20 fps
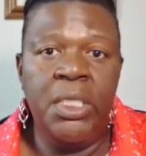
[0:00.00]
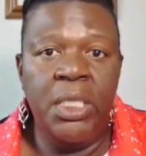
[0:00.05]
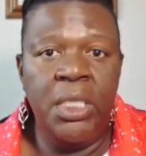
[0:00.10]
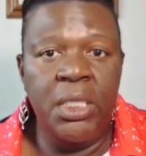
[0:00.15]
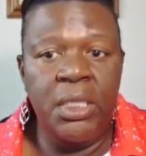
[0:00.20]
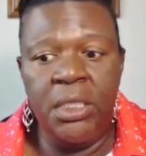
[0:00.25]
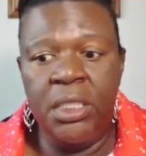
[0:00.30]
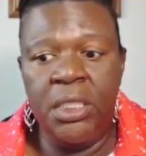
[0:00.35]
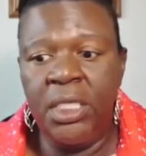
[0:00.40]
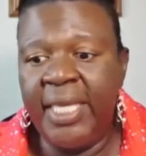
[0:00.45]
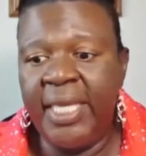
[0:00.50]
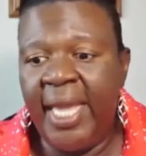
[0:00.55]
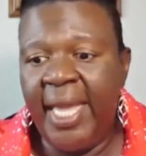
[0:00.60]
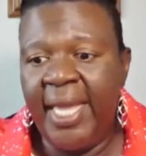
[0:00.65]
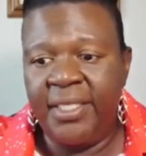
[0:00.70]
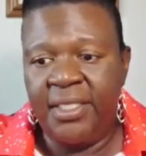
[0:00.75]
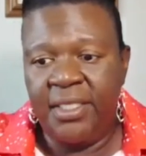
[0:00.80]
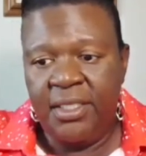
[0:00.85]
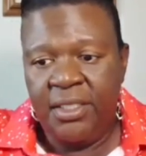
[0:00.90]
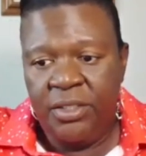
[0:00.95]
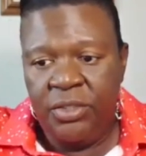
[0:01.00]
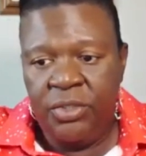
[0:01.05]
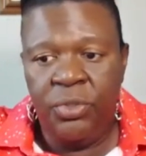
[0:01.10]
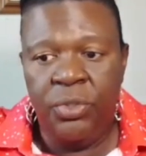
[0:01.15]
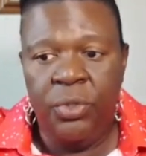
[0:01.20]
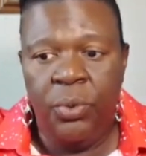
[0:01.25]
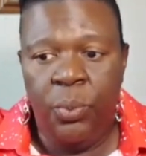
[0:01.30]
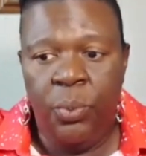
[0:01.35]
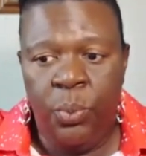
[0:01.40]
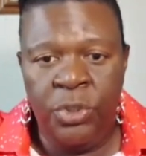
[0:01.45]
look at
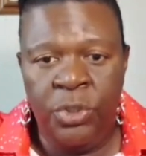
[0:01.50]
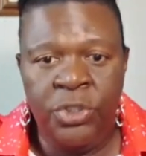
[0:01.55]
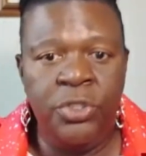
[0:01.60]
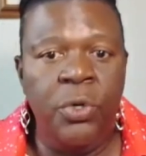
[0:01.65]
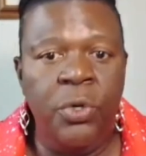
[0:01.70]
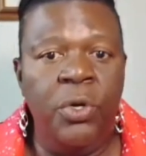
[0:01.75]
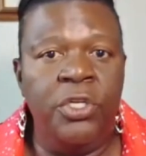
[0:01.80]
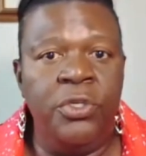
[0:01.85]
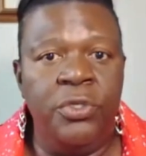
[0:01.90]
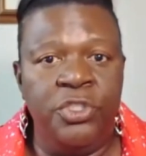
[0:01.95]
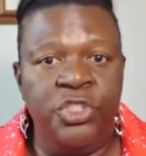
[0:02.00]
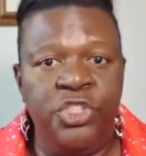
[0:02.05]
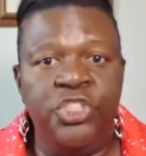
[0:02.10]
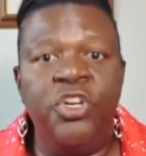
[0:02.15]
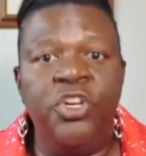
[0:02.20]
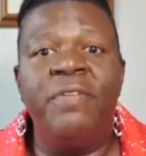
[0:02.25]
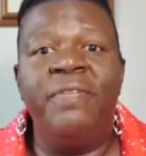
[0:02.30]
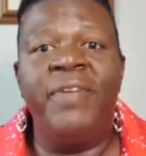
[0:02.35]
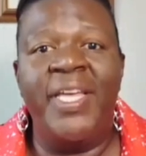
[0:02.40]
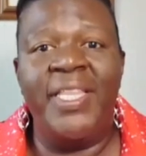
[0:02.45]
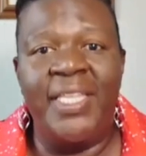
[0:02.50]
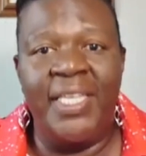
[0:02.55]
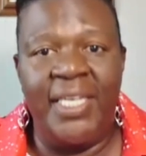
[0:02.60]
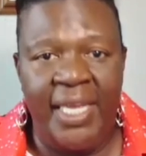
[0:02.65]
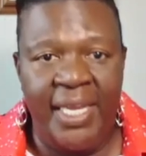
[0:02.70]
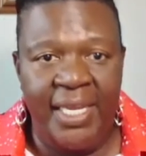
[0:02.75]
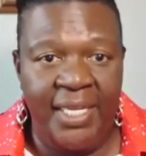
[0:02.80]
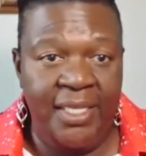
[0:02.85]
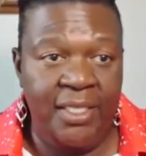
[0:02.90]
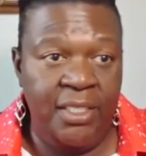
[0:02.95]
what's going on. Survey the
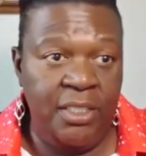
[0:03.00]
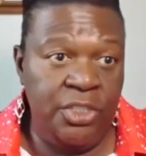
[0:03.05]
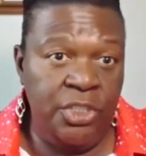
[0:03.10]
land.